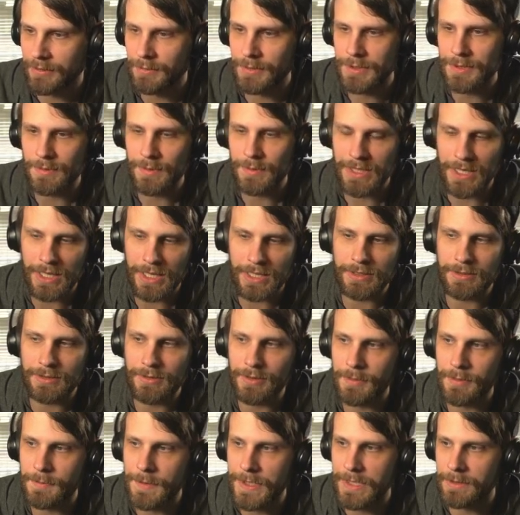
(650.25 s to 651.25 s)
which we can
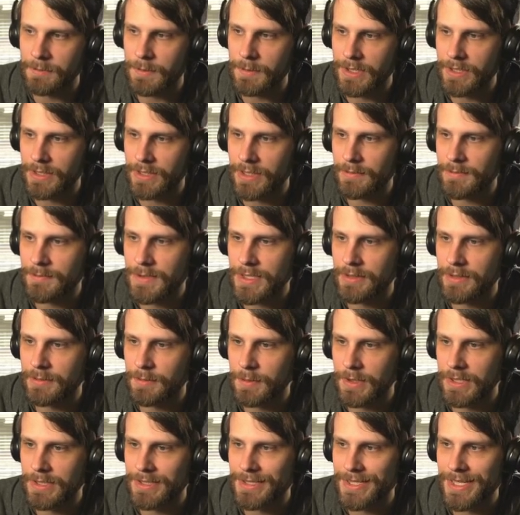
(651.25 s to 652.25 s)
throw back, but it comes into
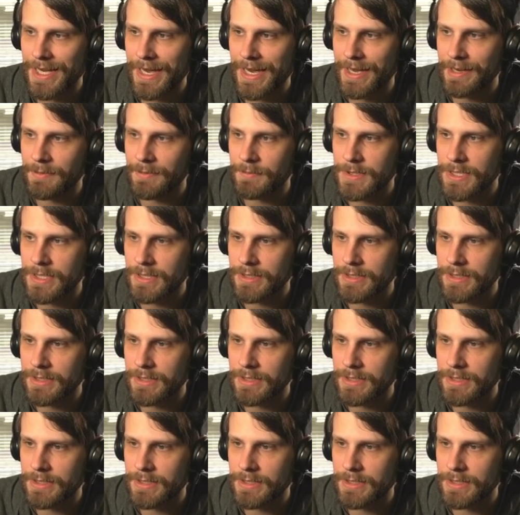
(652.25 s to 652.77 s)
play tapped